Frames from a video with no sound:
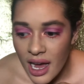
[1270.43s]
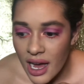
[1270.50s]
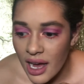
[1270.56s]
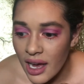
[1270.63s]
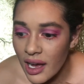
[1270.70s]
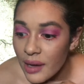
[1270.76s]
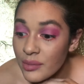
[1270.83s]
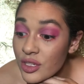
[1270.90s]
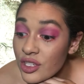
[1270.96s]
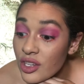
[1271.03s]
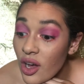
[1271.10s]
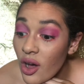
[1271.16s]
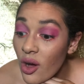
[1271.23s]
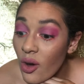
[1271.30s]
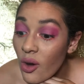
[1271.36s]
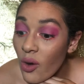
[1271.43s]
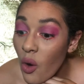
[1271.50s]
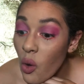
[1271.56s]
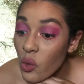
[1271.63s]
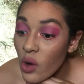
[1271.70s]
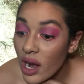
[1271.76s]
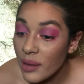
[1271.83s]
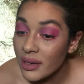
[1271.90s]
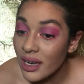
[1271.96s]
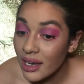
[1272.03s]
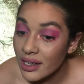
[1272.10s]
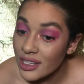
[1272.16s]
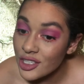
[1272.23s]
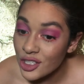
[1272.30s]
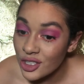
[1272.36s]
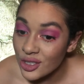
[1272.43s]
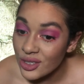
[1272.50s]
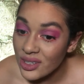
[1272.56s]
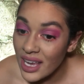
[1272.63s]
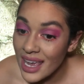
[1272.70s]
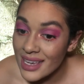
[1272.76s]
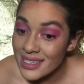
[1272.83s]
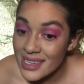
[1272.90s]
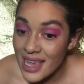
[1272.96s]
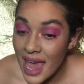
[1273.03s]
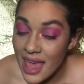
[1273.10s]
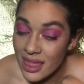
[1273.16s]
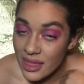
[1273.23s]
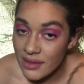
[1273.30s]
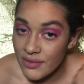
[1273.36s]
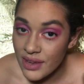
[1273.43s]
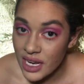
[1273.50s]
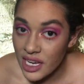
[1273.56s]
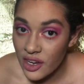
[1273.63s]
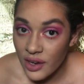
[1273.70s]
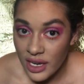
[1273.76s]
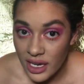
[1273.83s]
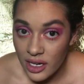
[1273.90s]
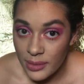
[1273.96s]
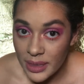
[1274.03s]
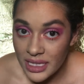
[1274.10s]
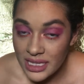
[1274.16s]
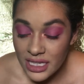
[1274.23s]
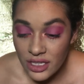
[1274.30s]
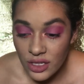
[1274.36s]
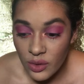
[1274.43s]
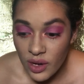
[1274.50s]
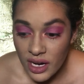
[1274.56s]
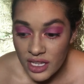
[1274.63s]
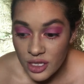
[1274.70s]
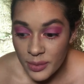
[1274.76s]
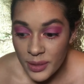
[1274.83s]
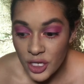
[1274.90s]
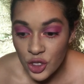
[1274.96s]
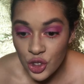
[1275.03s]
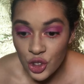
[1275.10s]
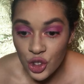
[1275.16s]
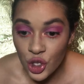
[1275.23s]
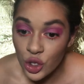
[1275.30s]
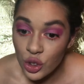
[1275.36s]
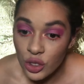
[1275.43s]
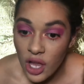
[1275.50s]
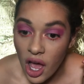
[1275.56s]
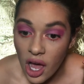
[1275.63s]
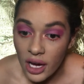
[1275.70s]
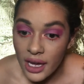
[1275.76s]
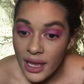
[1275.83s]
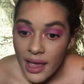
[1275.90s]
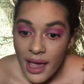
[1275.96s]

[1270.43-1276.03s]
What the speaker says: So what I'm gonna do is end the video here because I don't want it to be too long,